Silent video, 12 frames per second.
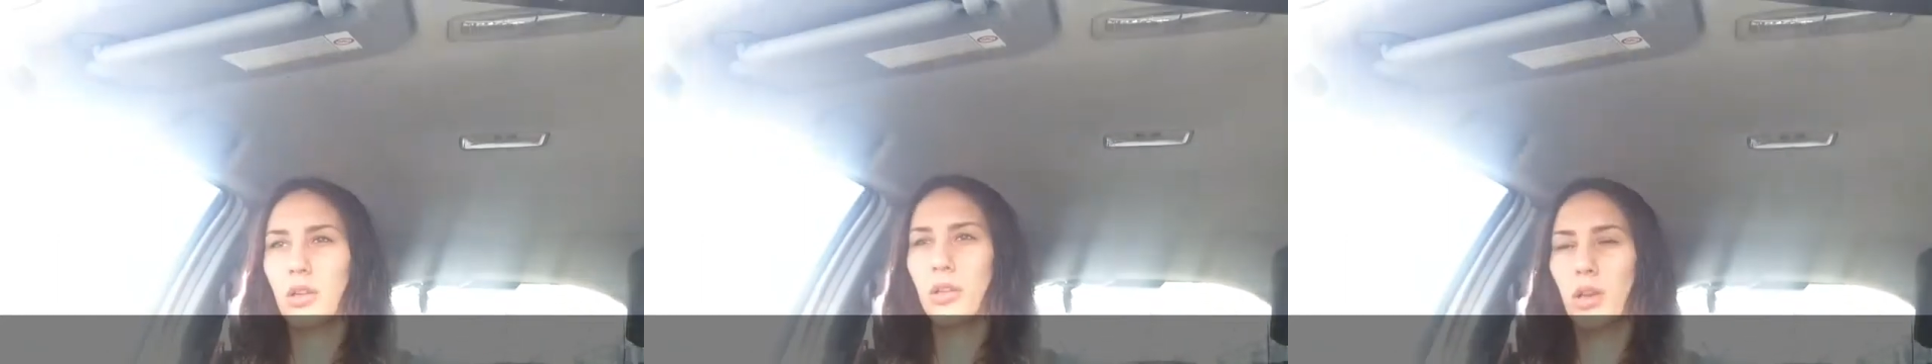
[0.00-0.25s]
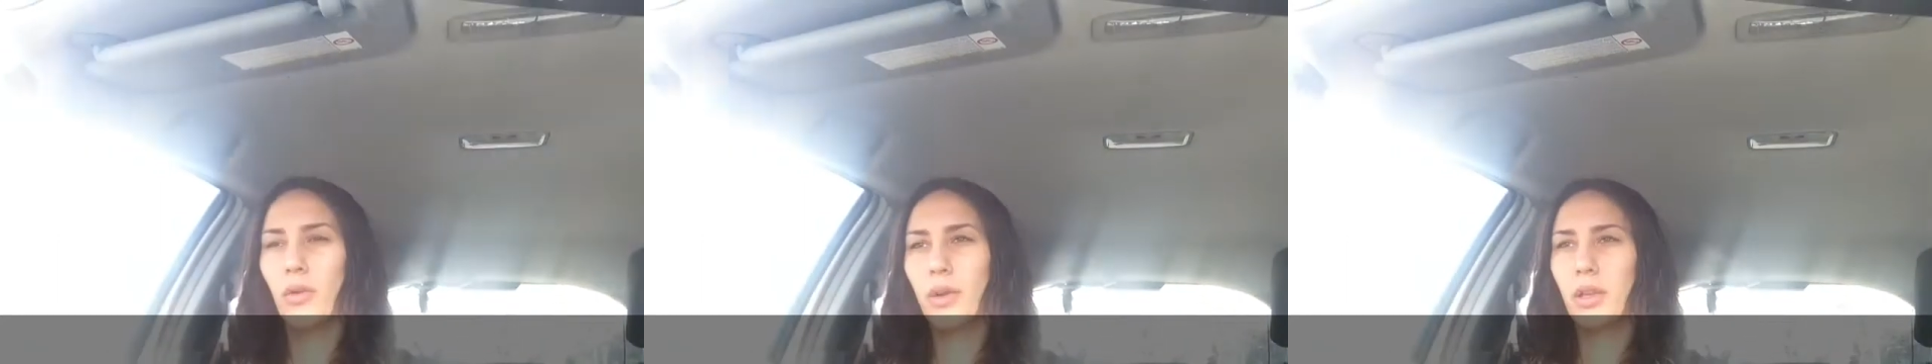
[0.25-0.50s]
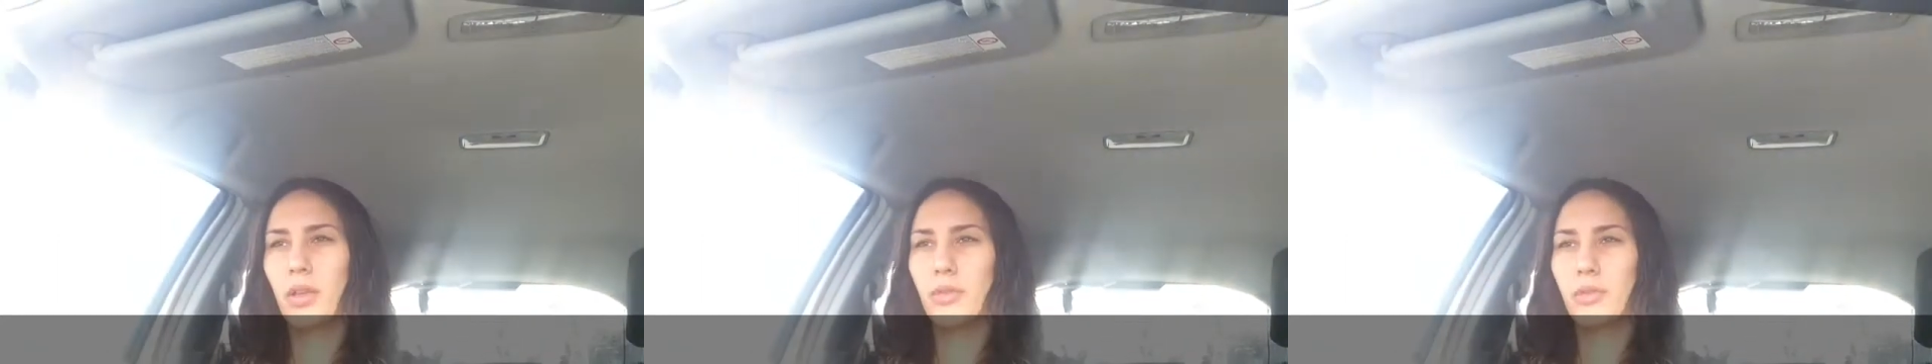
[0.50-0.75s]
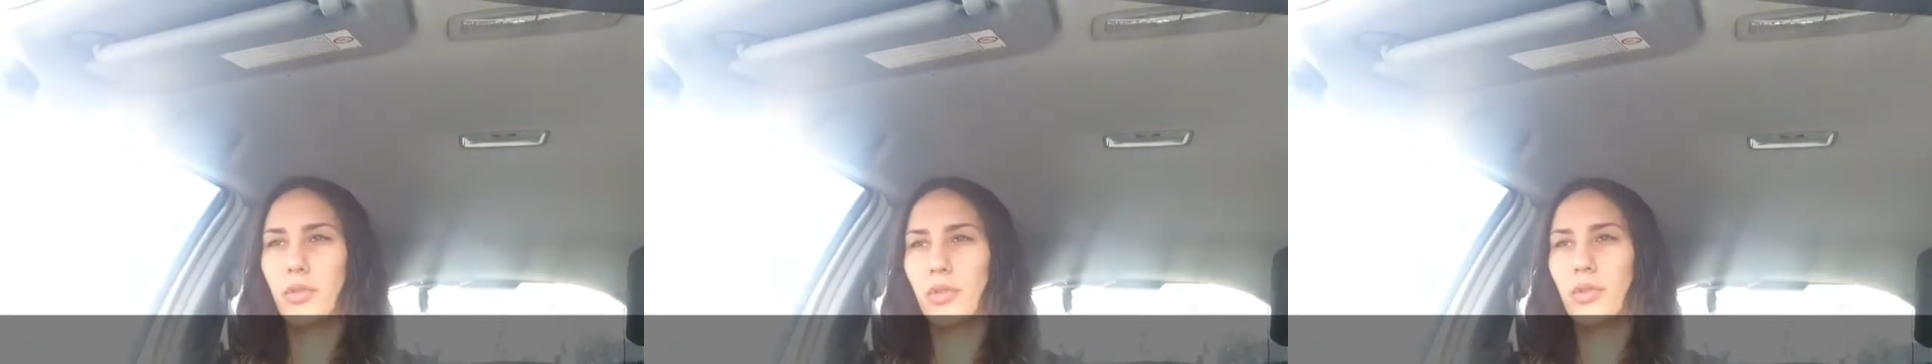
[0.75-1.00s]
going
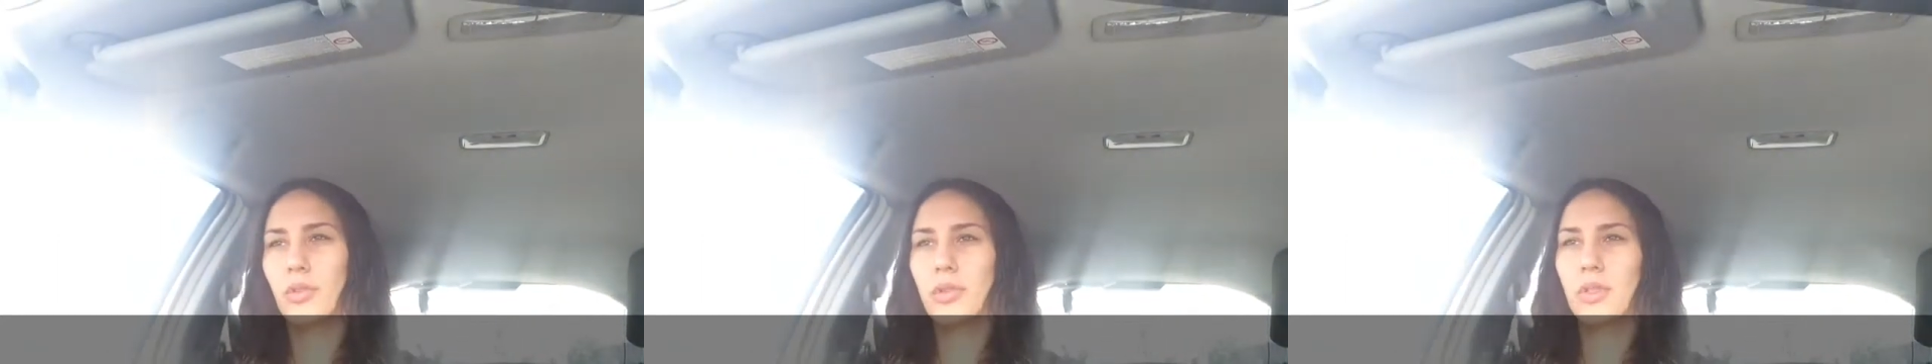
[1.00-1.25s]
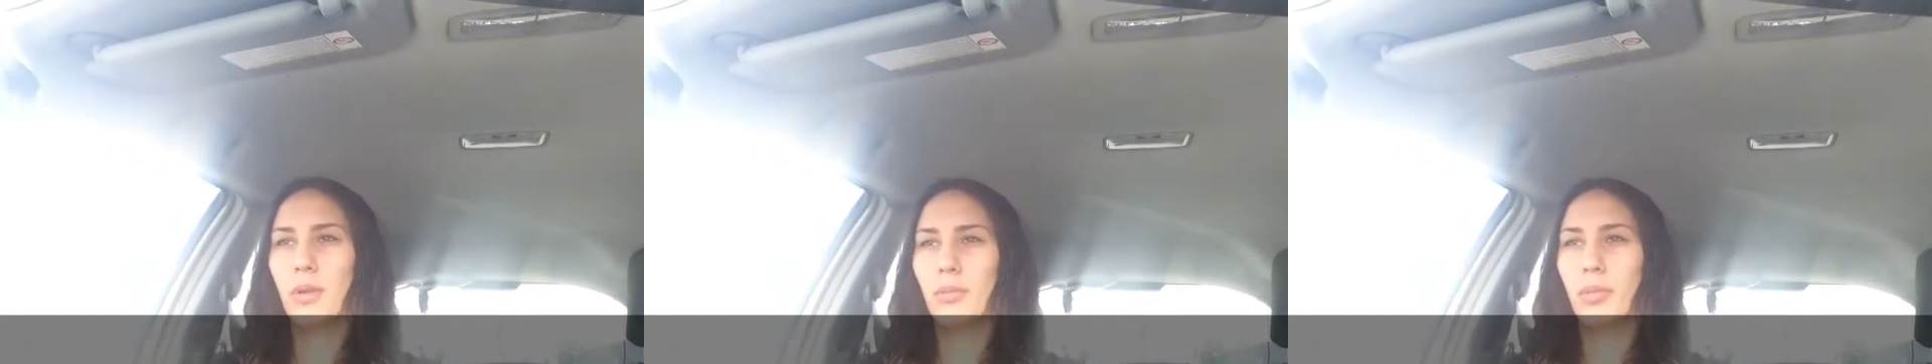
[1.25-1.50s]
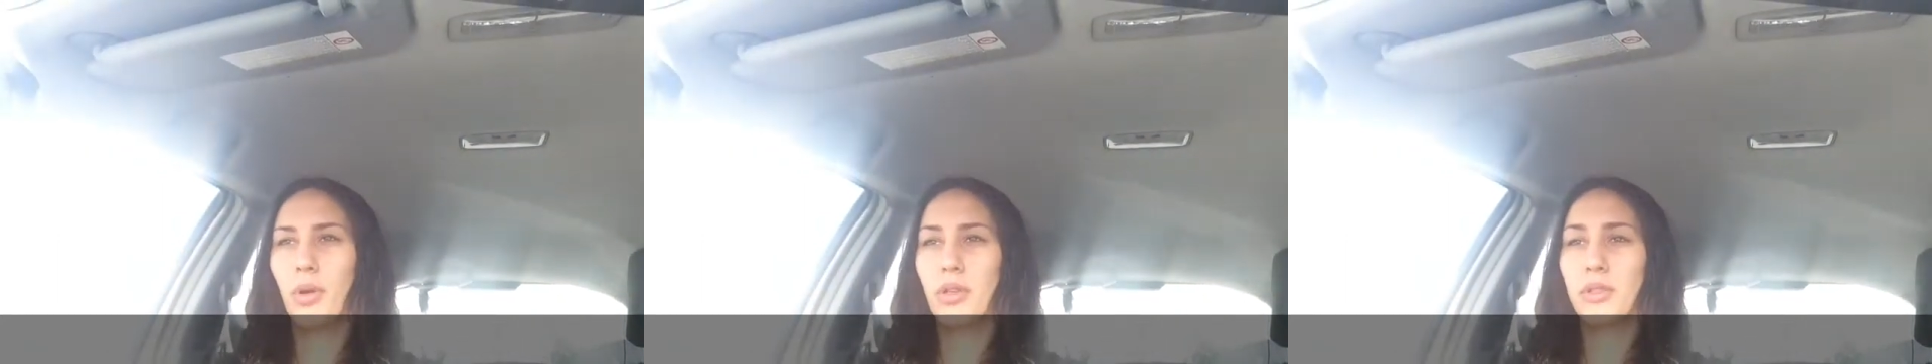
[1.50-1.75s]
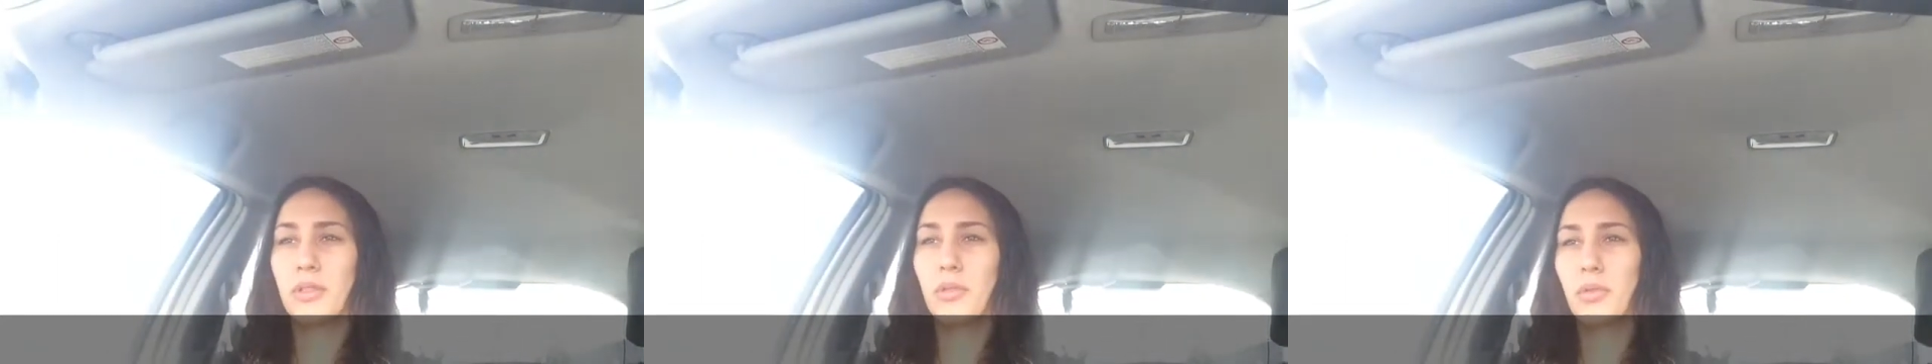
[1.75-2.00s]
through some
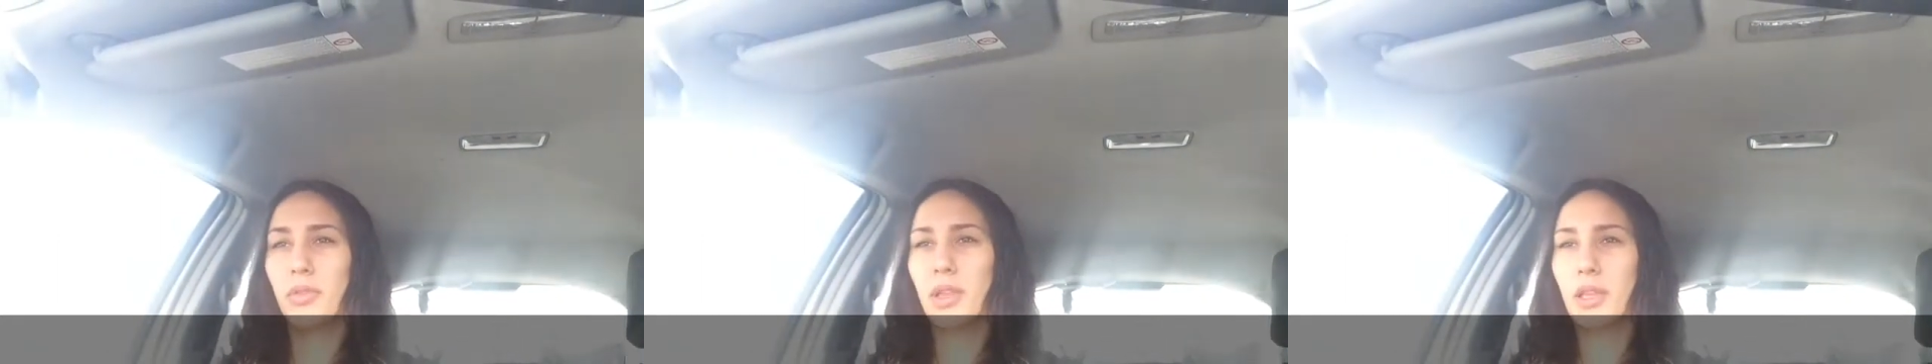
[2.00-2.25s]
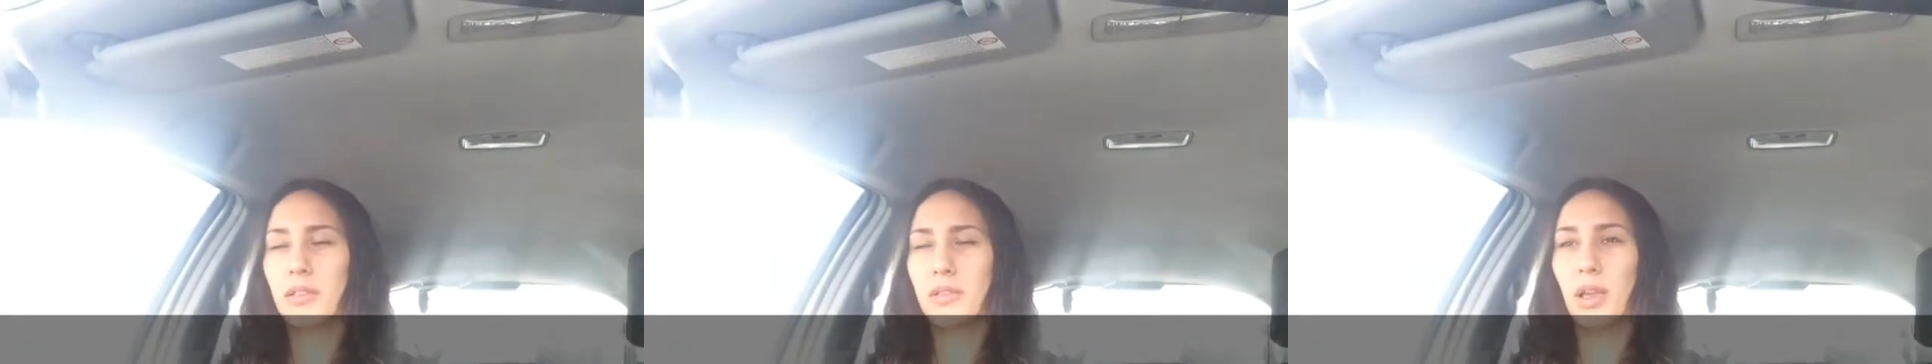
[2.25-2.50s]
personal things,